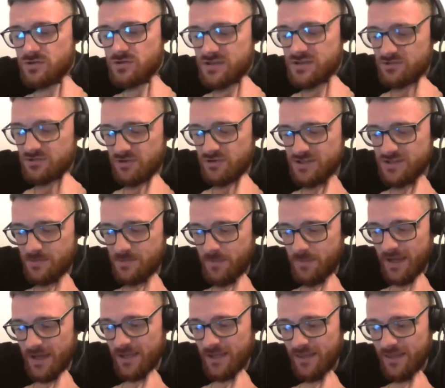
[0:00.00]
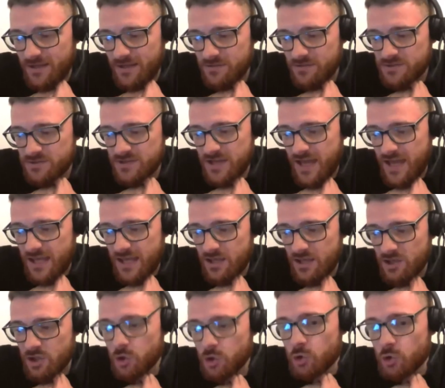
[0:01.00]
it's interesting, Becky, that you say
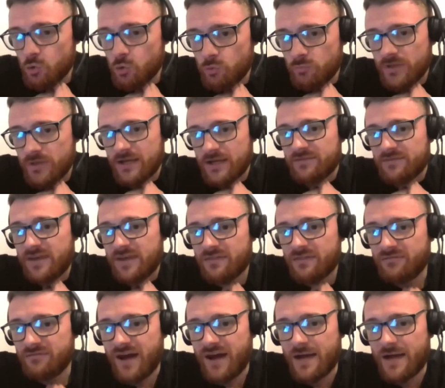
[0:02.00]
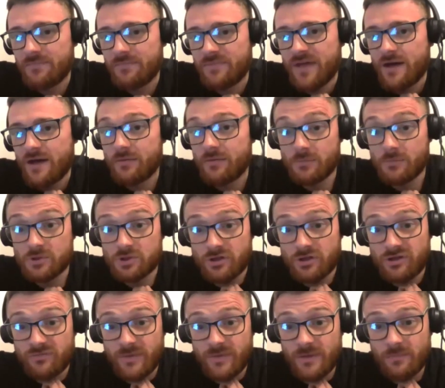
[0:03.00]
you kind of get the vibe that the
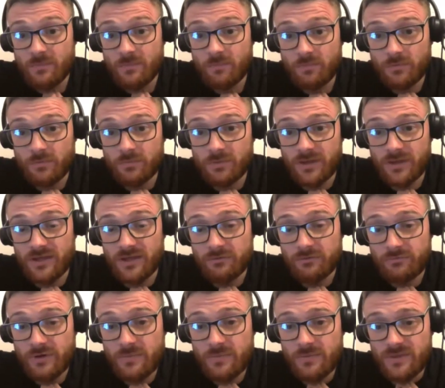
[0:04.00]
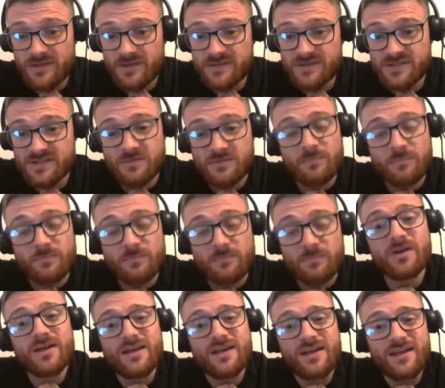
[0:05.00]
majority of people probably agree with the decision.
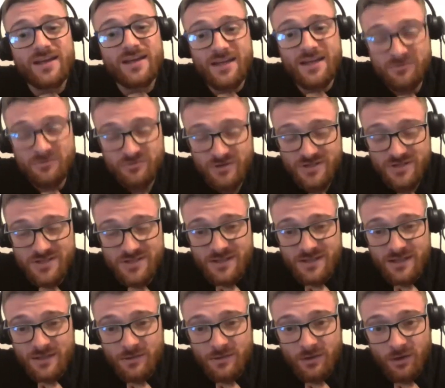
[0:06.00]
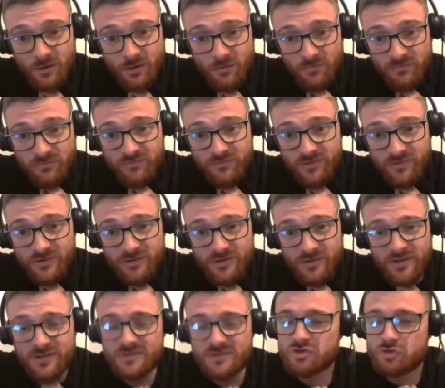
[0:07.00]
But interestingly enough,
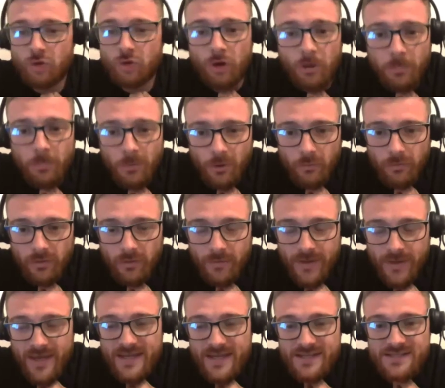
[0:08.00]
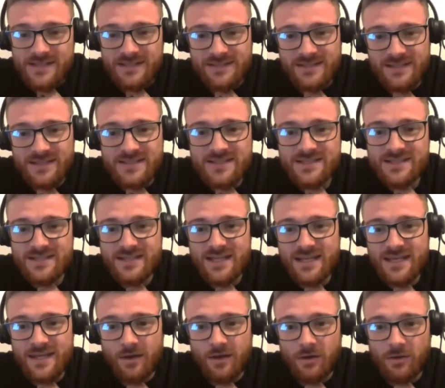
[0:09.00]
a straw poll though it is, I did
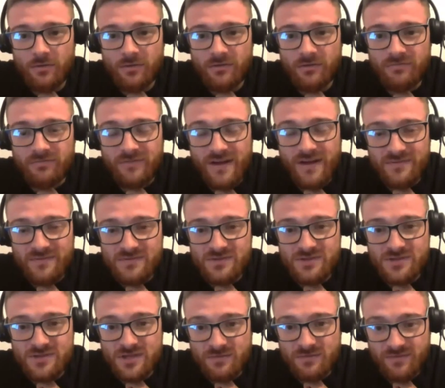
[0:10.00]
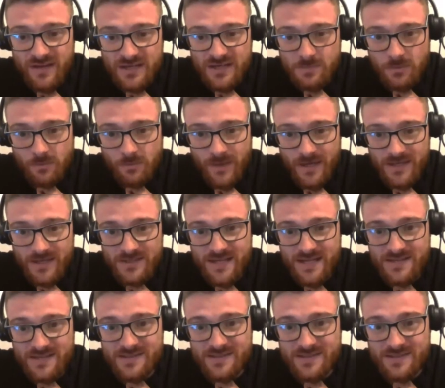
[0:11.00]
see on the fans' Facebook page
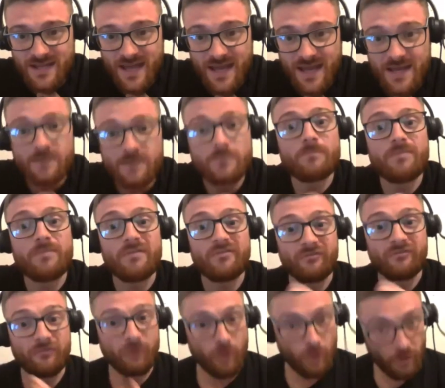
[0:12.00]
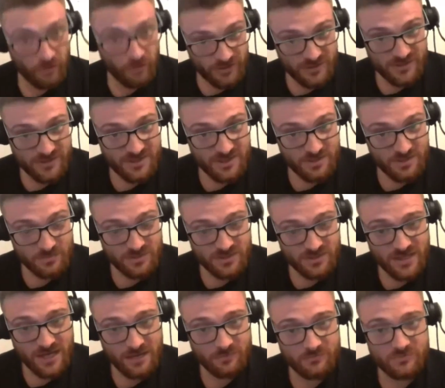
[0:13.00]
yesterday, before the decision was
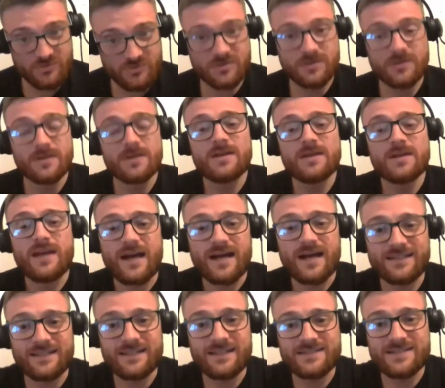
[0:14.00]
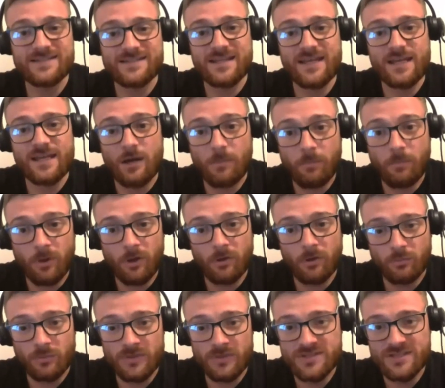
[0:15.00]
announced, I did see a
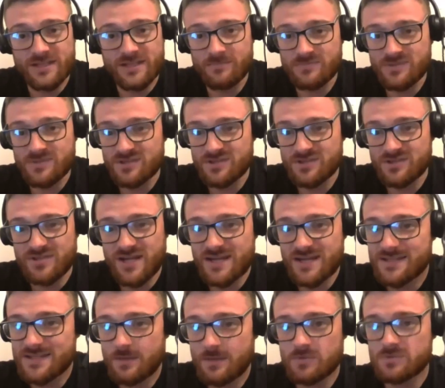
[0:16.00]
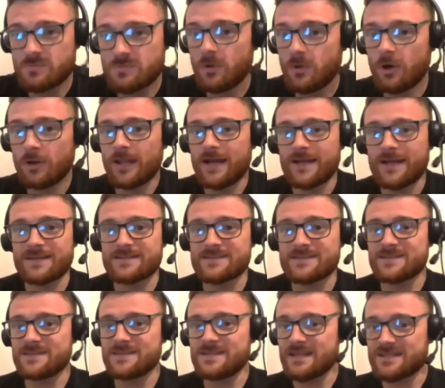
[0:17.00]
poll which seemed to suggest it was more like
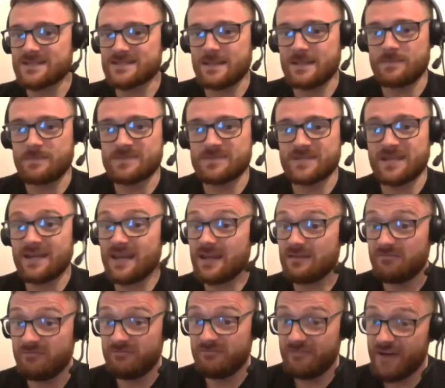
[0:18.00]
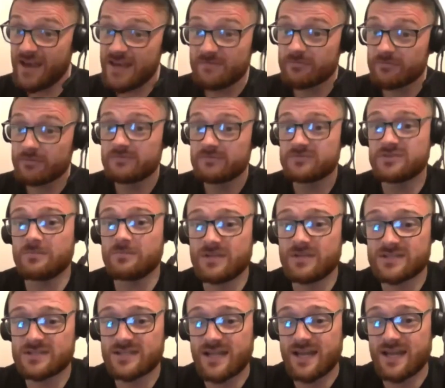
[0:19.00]
60% in favour of Jimmy
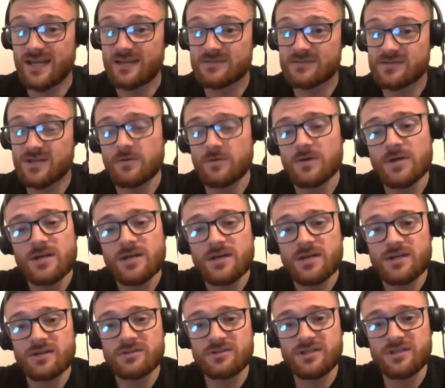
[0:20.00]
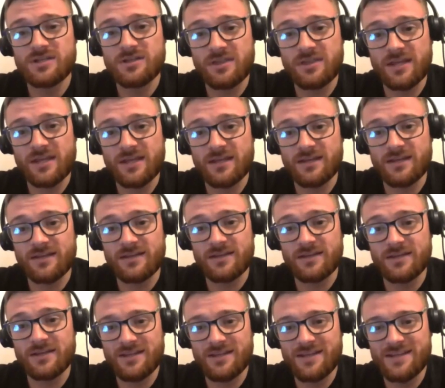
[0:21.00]
staying. So do you think,
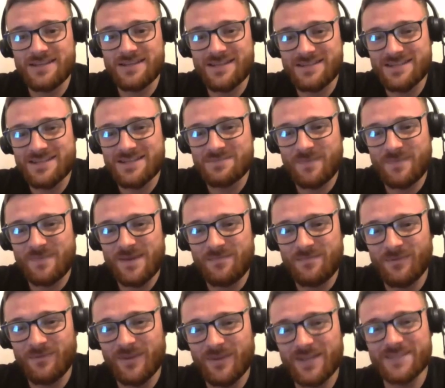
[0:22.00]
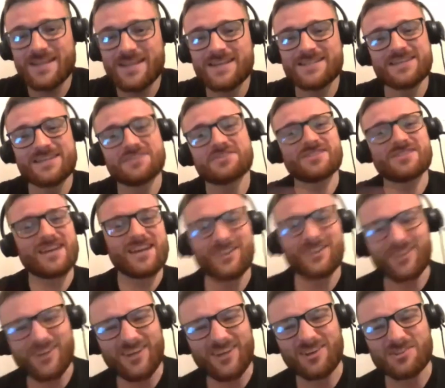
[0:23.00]
is this people, is it just that you're
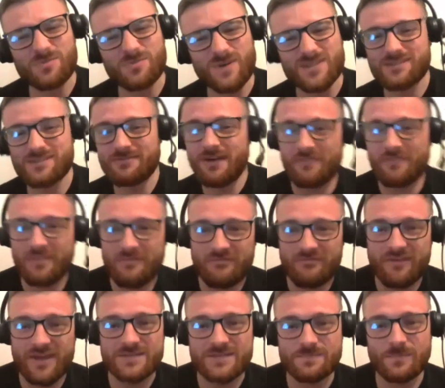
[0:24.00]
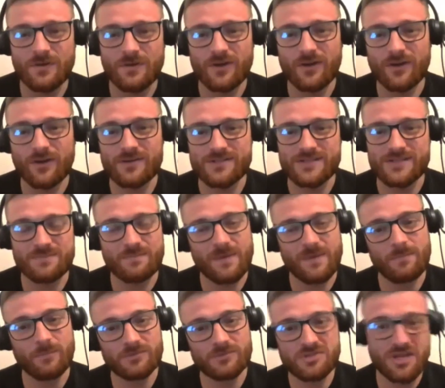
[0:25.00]
looking on Twitter rather than Facebook, or is this
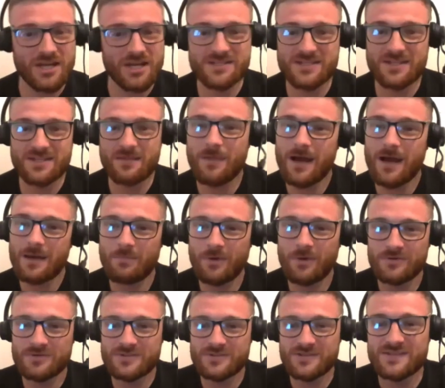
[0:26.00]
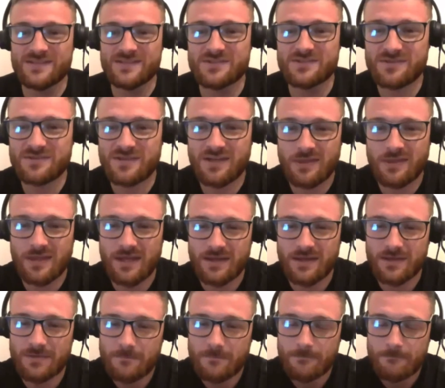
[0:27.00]
people changing their mind post decision, do you
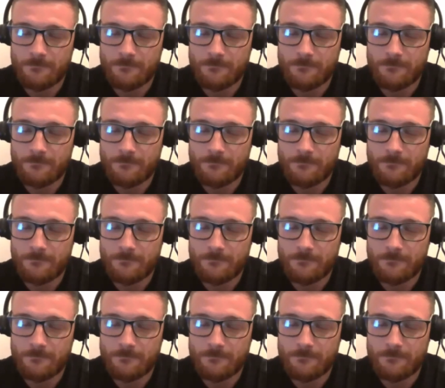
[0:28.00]
think?